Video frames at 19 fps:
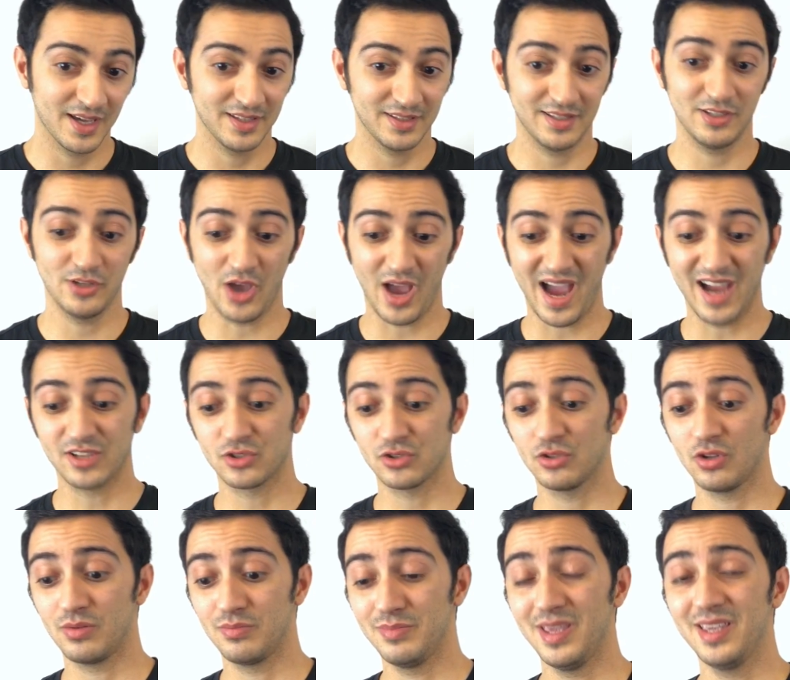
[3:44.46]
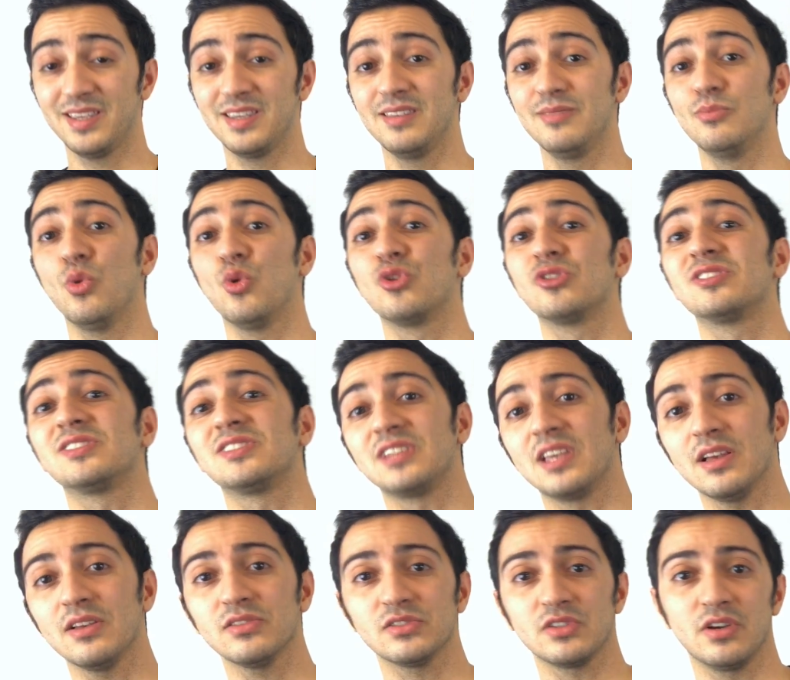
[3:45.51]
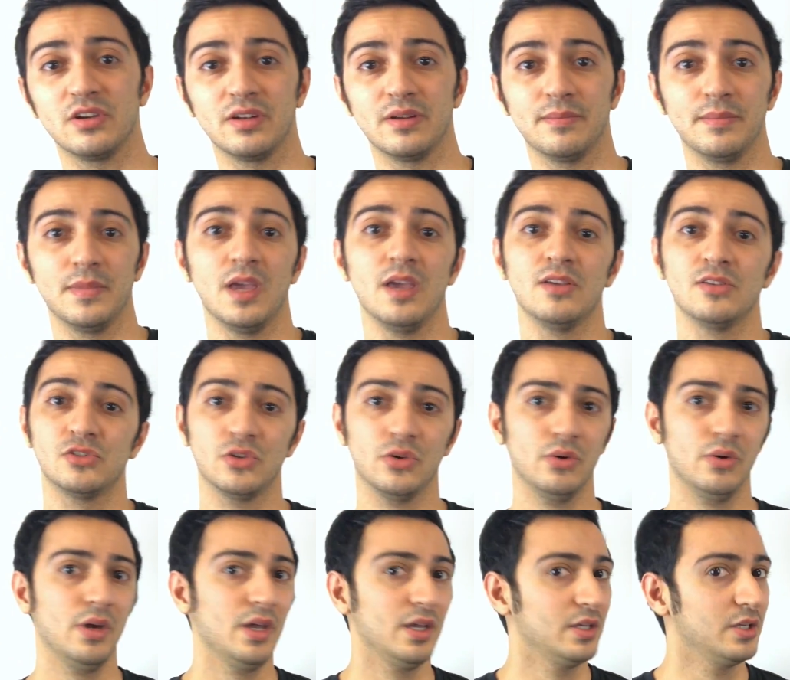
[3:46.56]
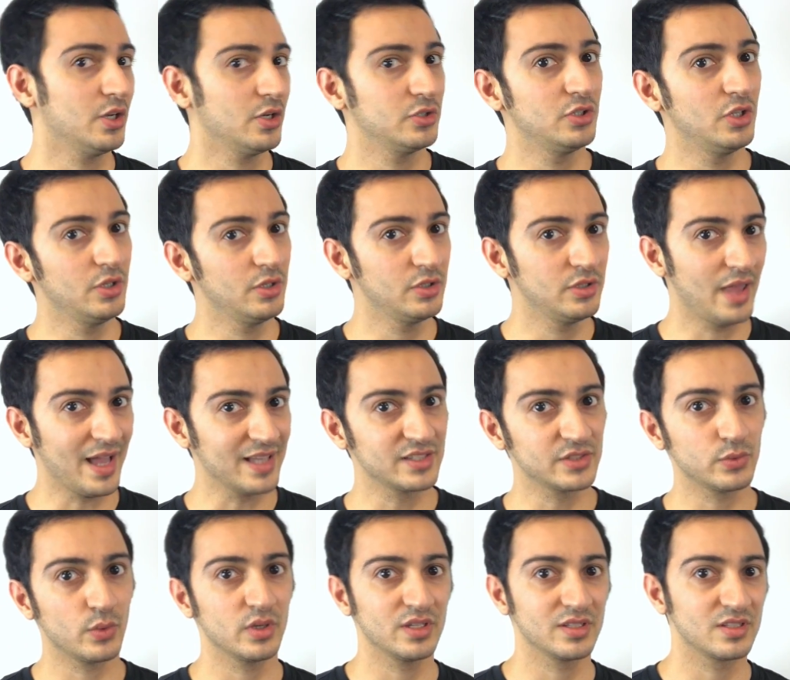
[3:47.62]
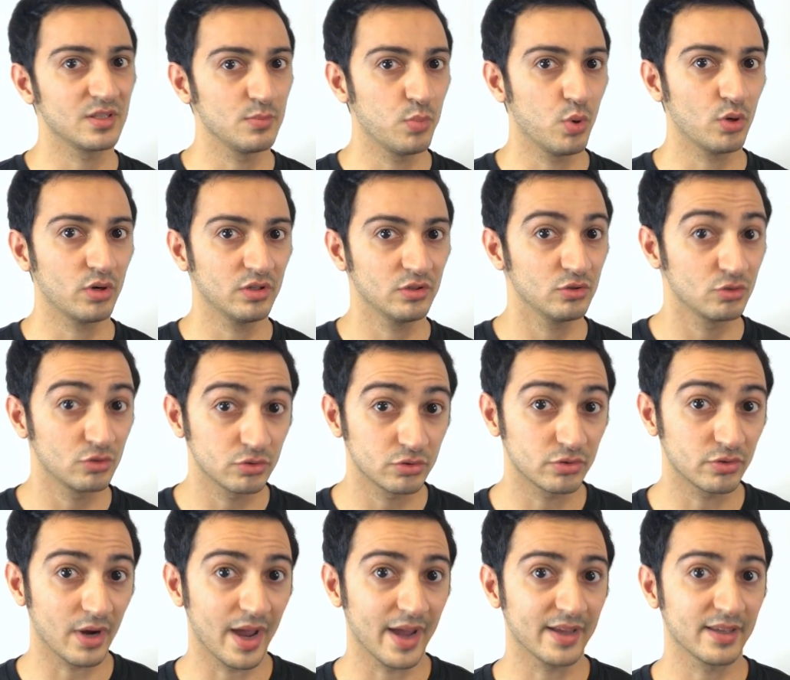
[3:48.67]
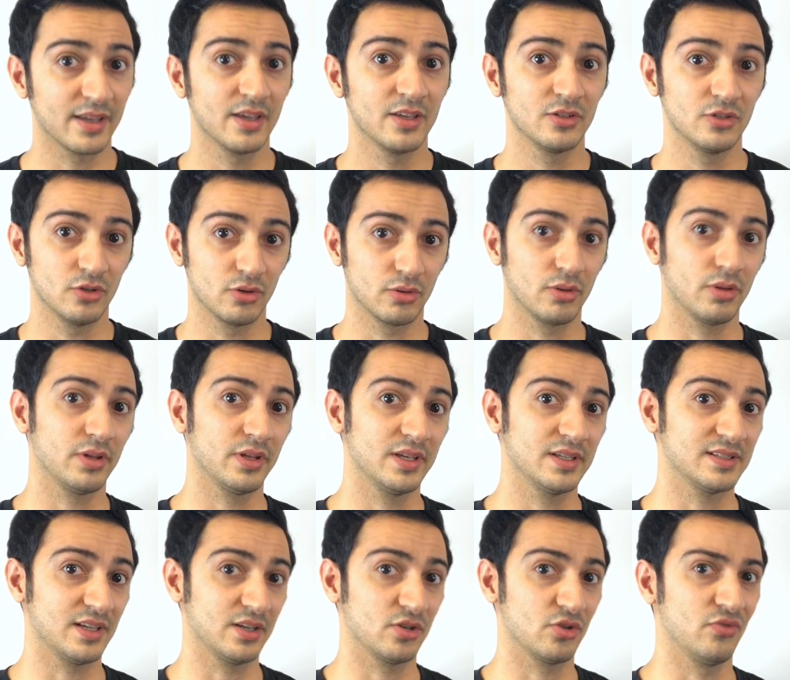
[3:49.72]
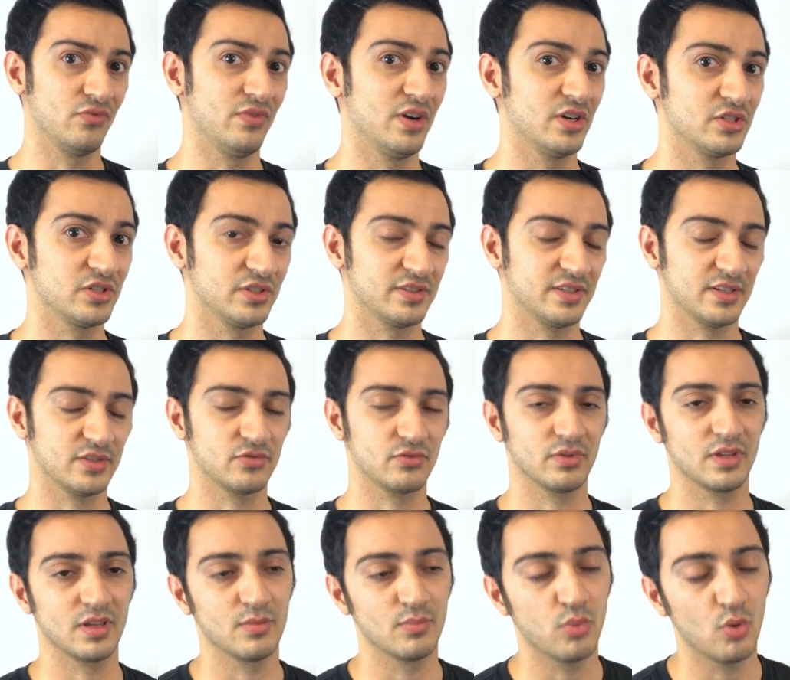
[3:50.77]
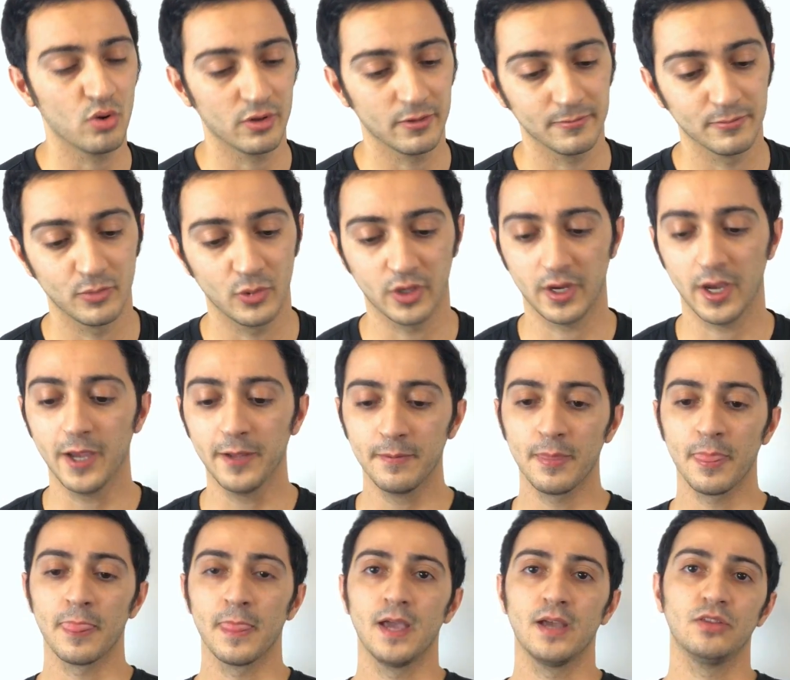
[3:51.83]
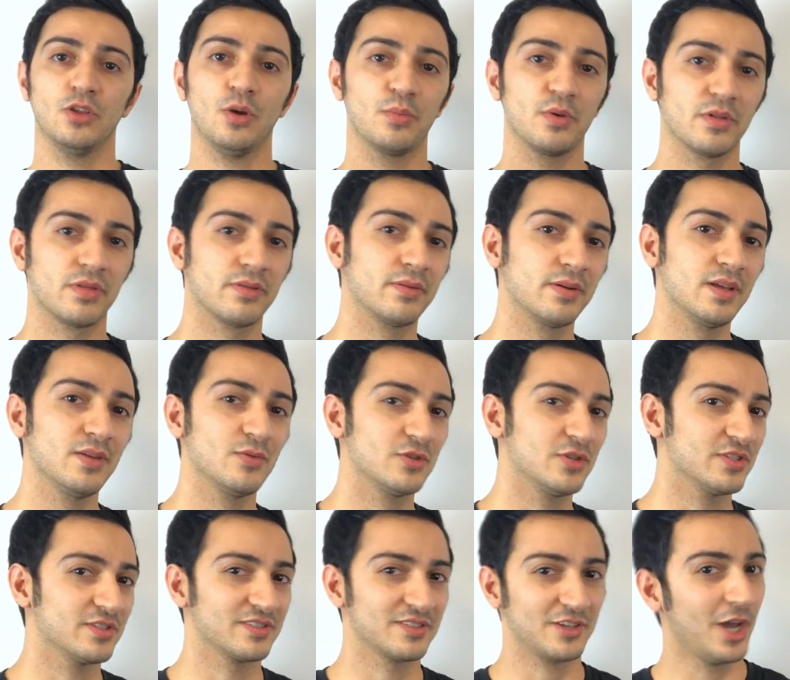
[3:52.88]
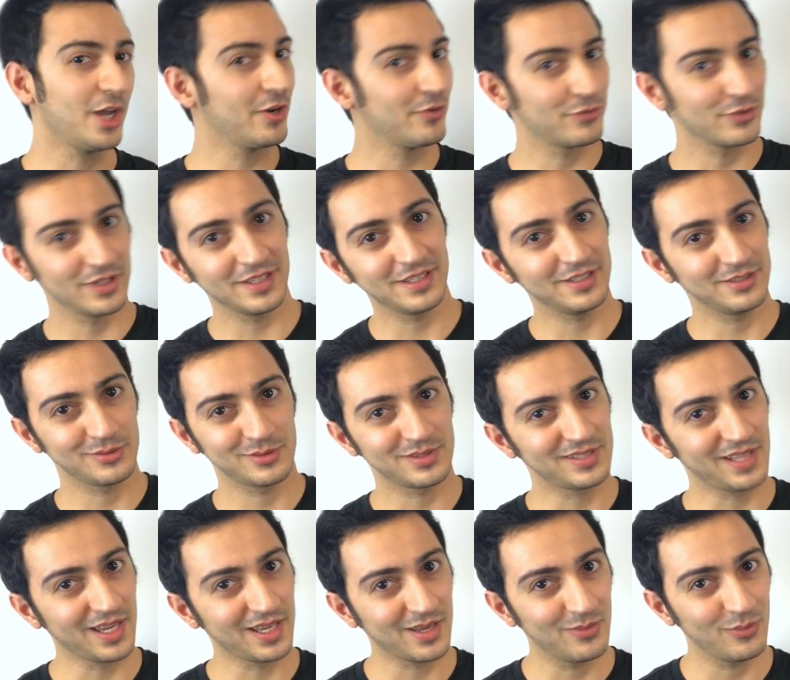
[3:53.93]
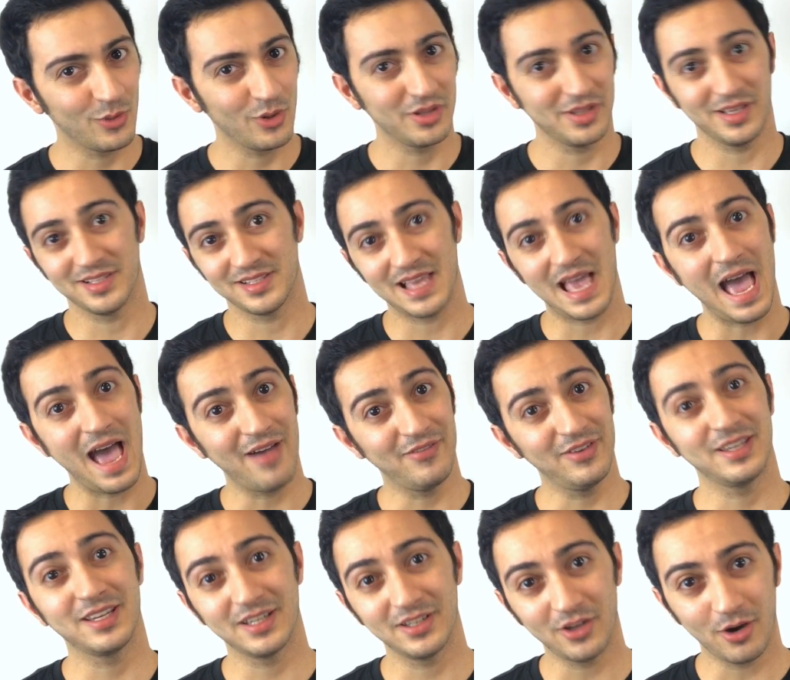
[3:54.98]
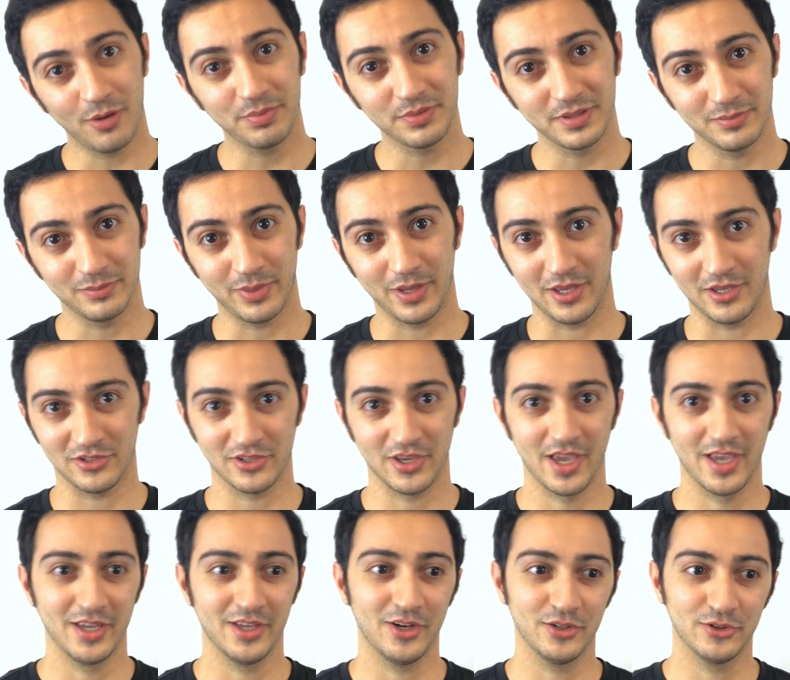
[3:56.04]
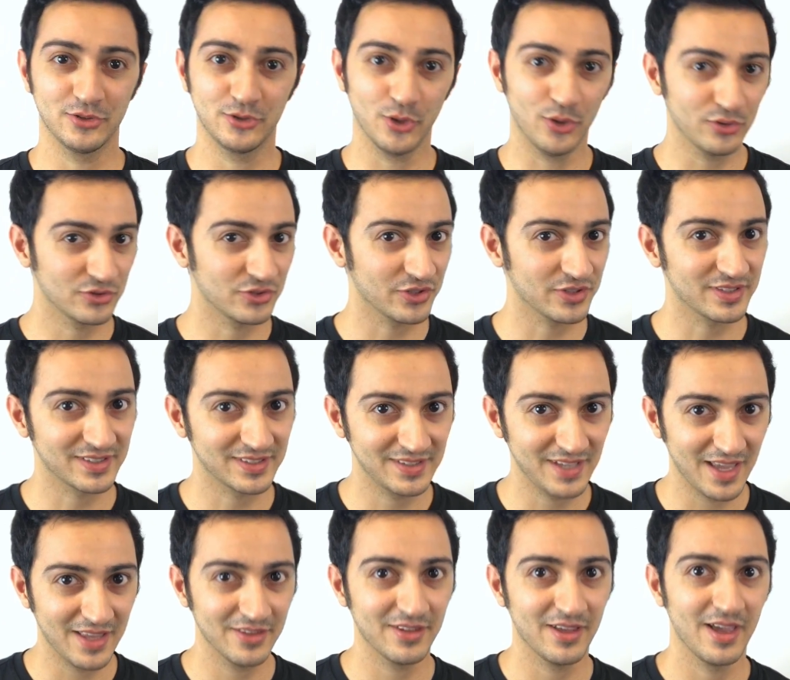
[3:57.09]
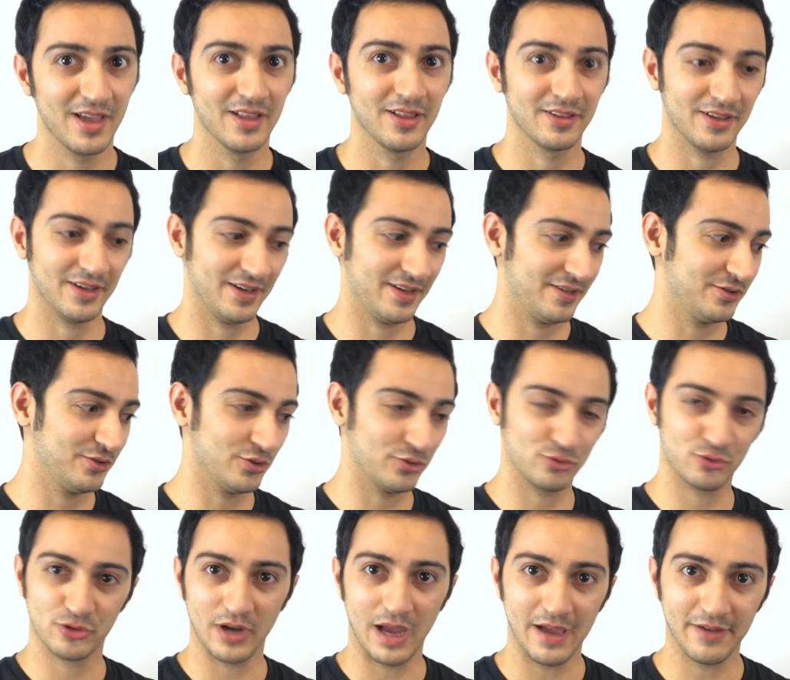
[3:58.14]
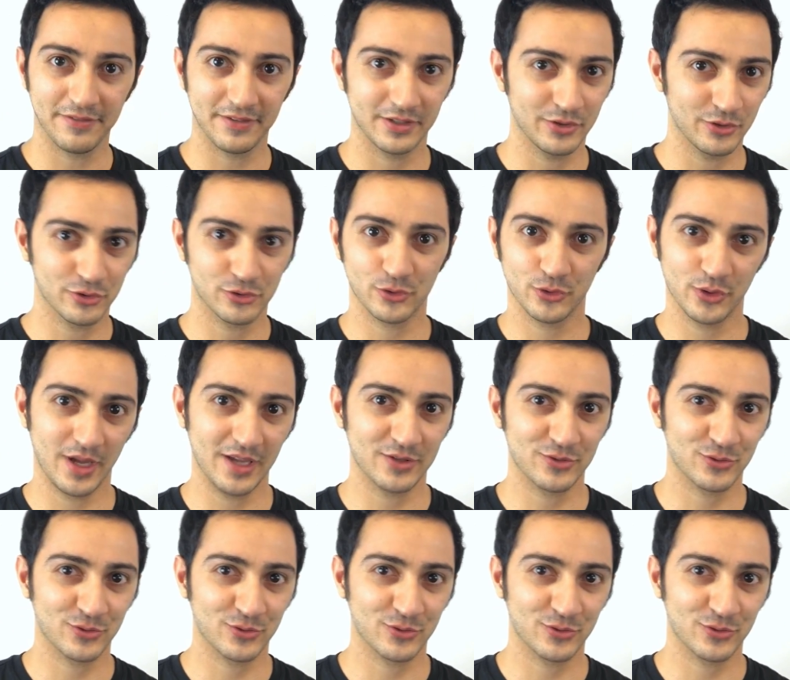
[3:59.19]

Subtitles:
you actually are making more sales on them. So that's why it's important to track your clicks and conversions. That's really important. Okay, number three, which is kind of related to the second one, is having an opt-in page. Don't just send your traffic, your solo ad